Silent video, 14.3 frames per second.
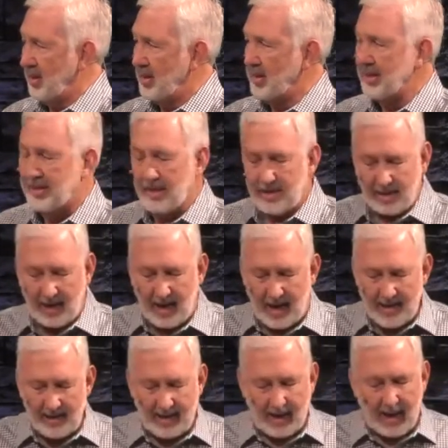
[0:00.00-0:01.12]
He says, I,
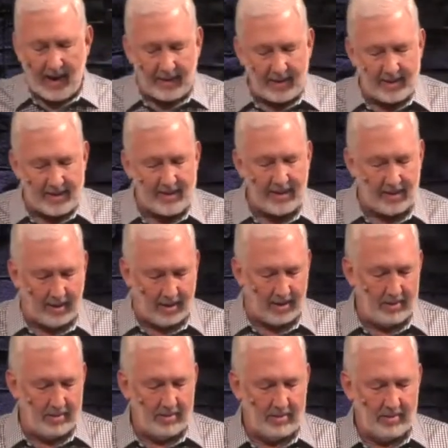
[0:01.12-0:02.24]
I consider
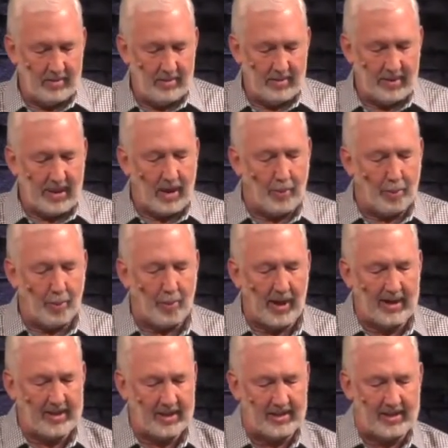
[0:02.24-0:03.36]
that our
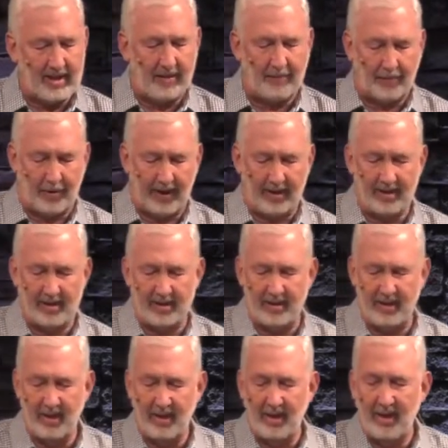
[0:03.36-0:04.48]
present sufferings
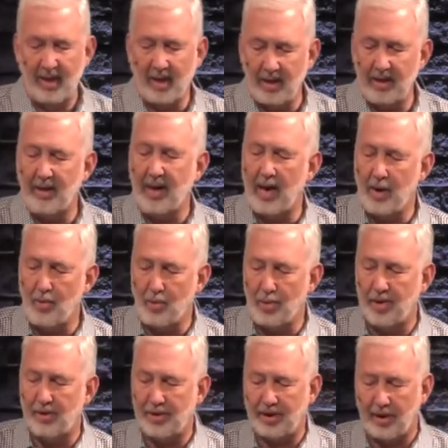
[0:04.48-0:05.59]
are not
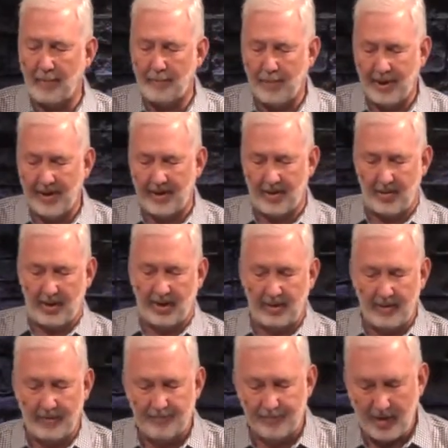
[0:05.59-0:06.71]
worth comparing
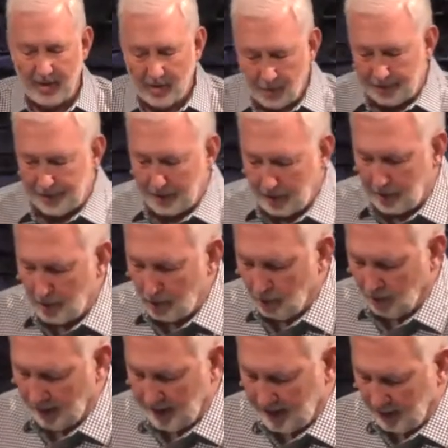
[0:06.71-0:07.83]
with the
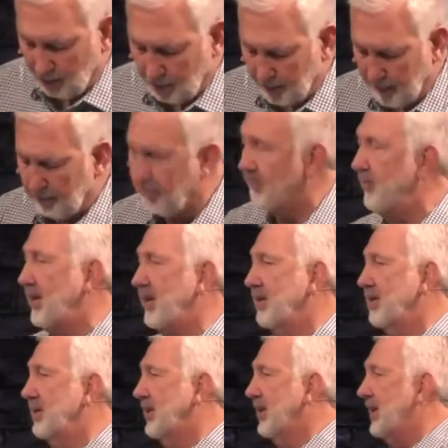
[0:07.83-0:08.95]
glory that will be
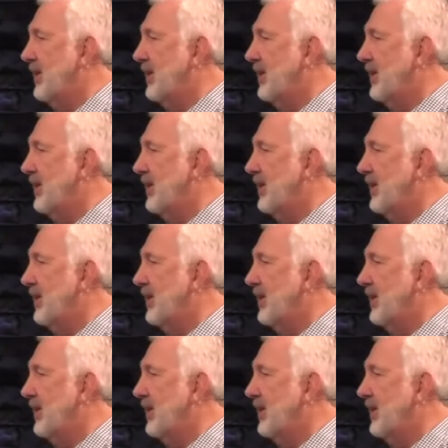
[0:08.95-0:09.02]
revealed